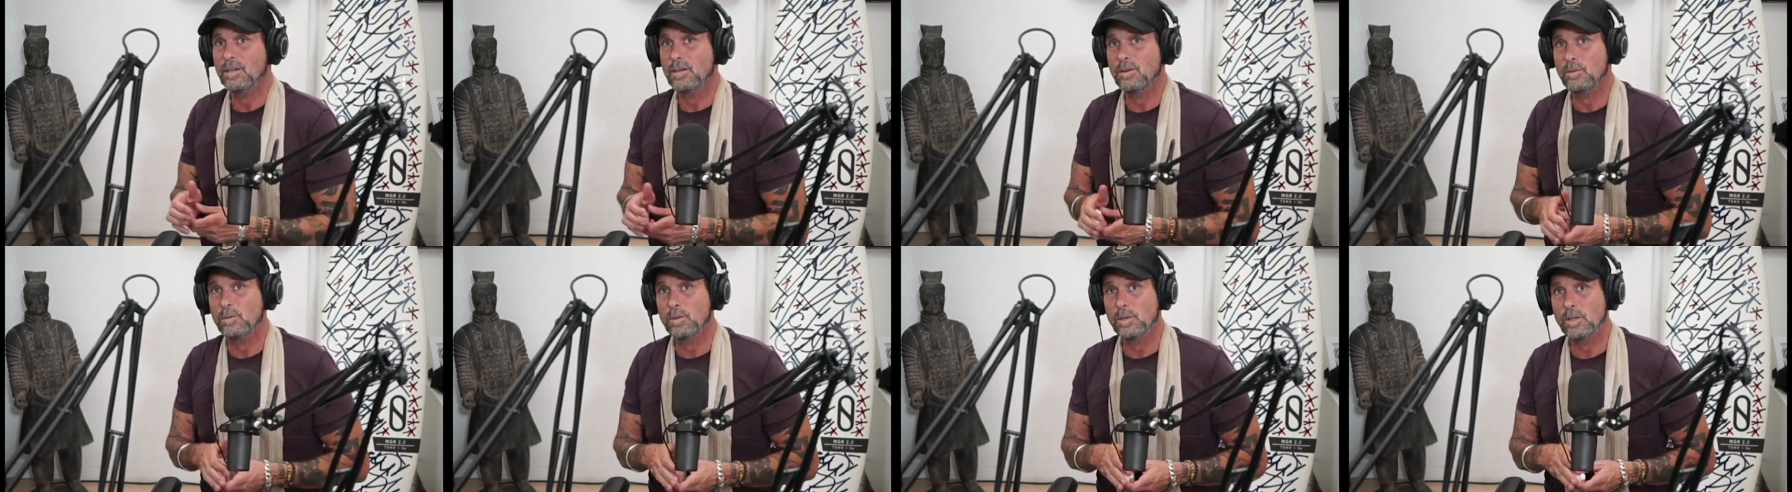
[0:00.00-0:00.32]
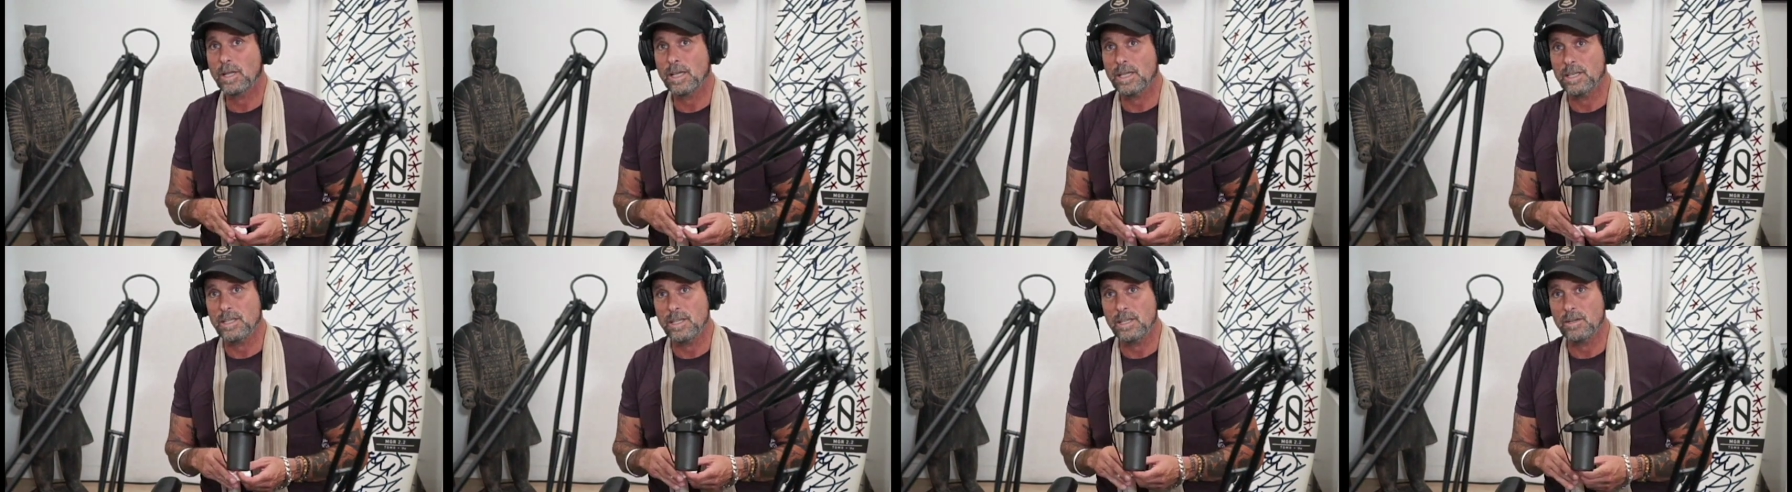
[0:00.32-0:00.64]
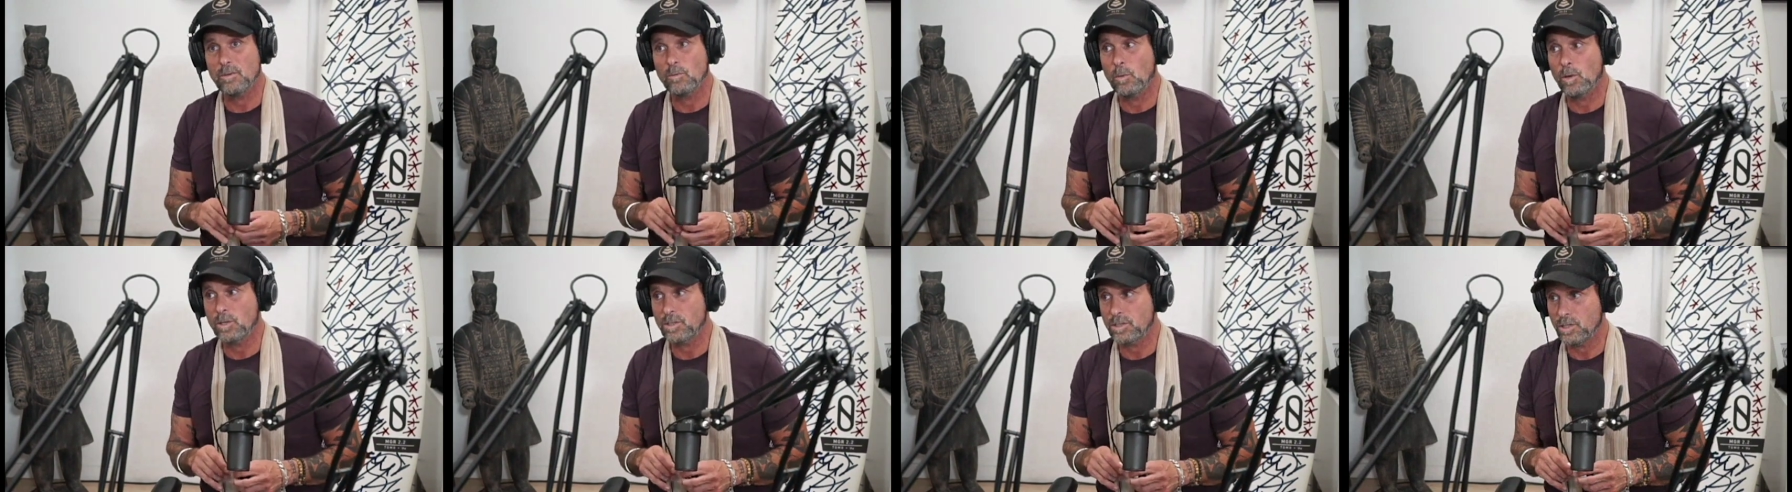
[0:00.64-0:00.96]
real idea of
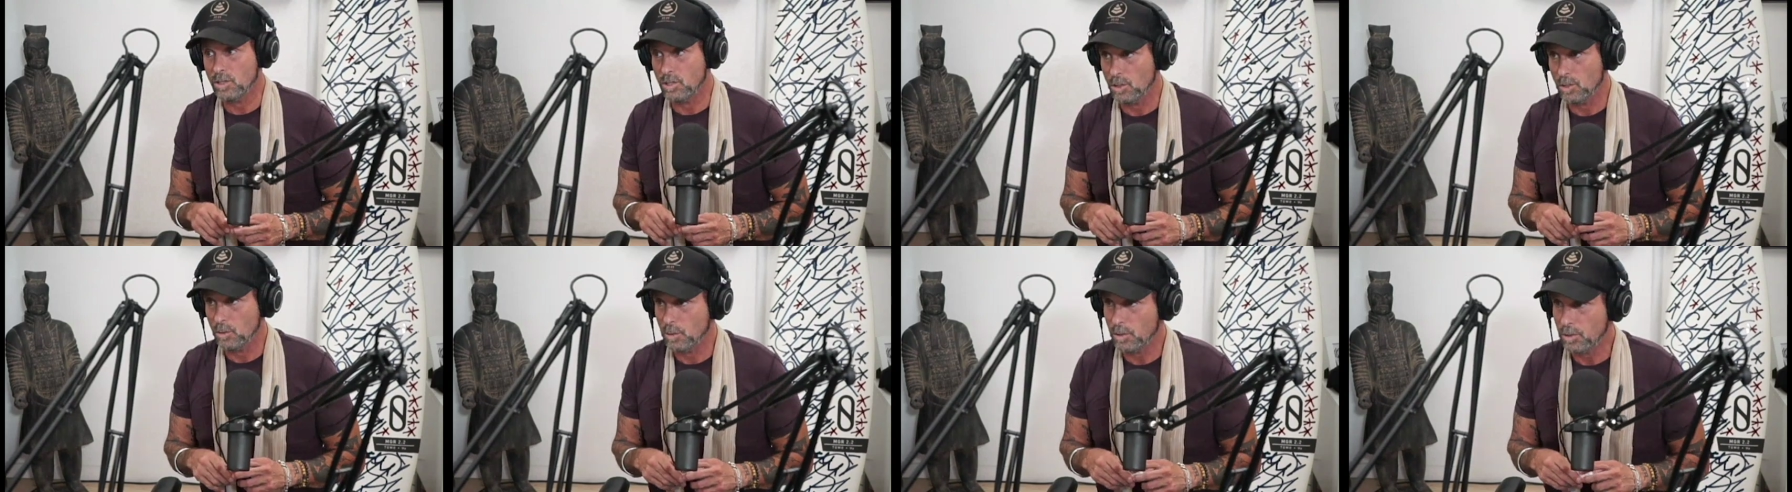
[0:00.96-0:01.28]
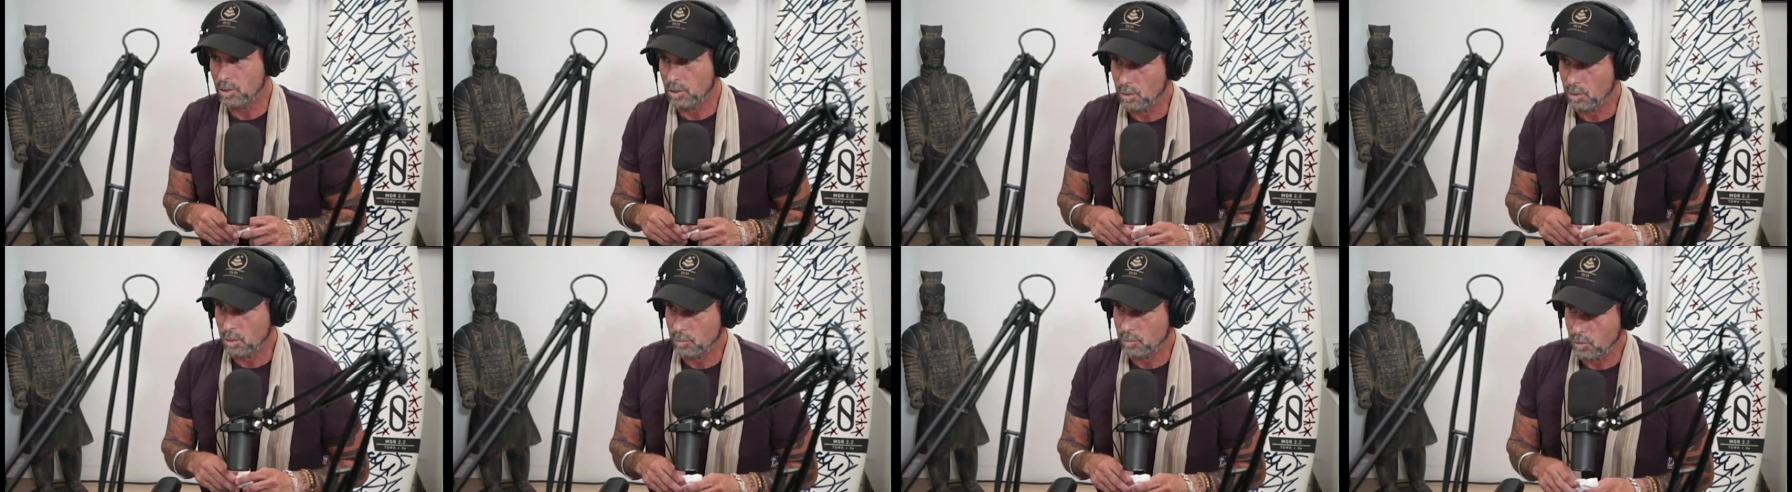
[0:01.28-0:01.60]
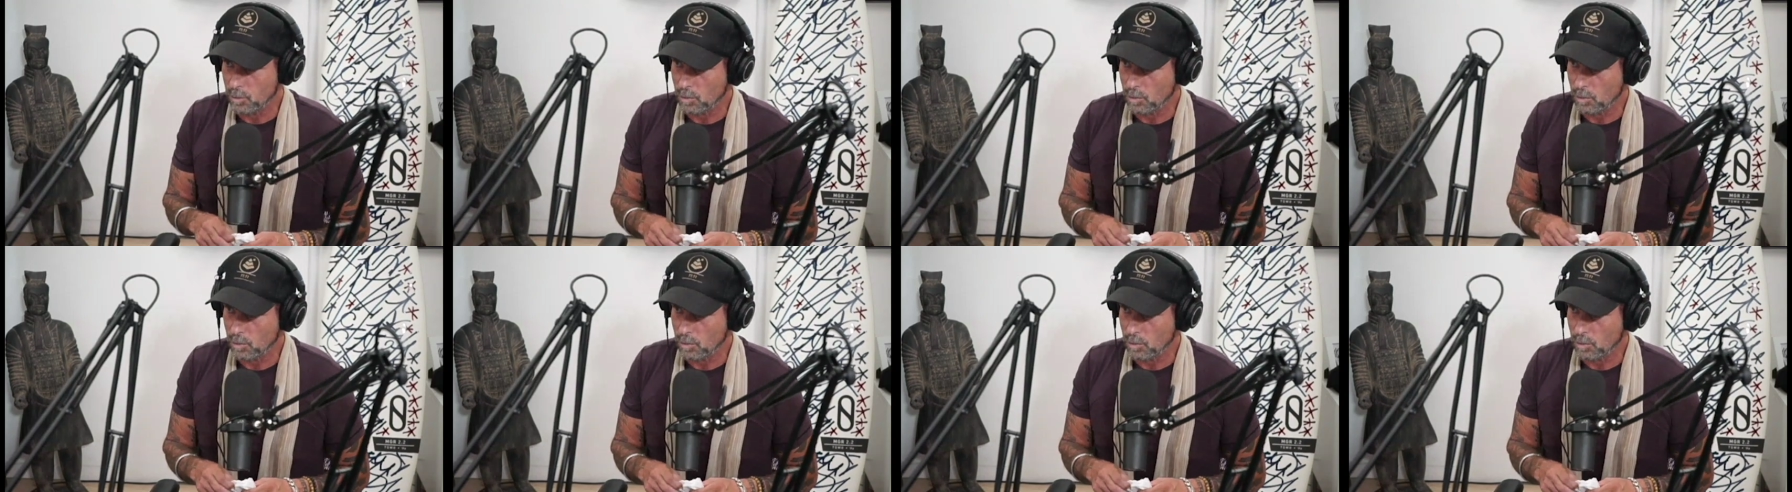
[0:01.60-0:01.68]
what to do with you if you